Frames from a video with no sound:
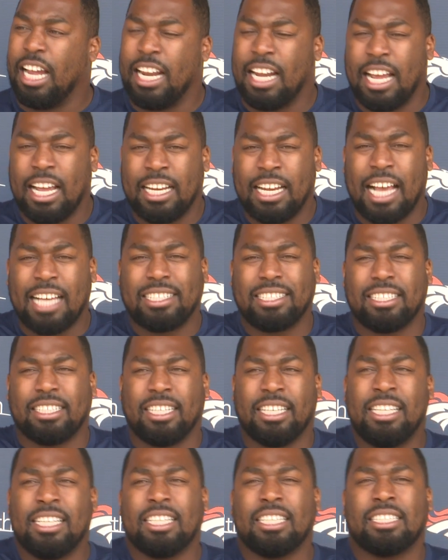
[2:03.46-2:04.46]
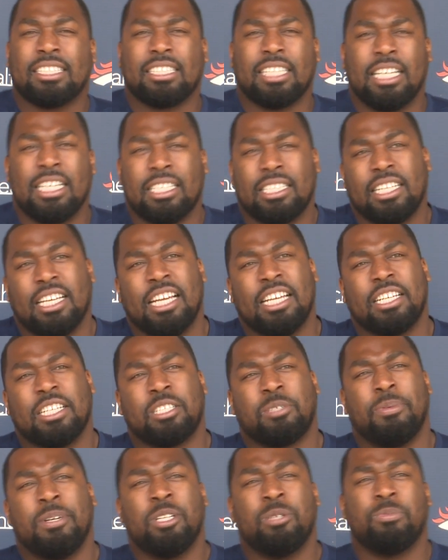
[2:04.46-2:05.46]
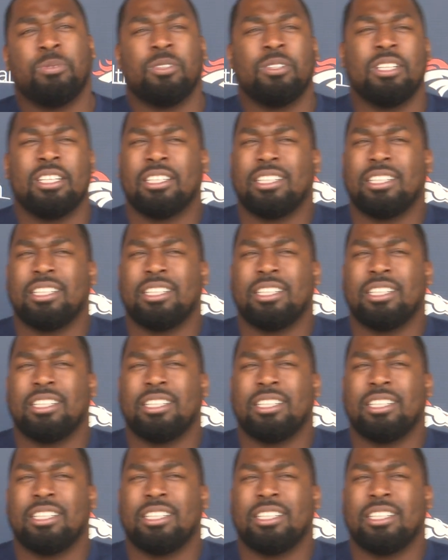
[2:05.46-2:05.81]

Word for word: And and that's the thing is is expendable.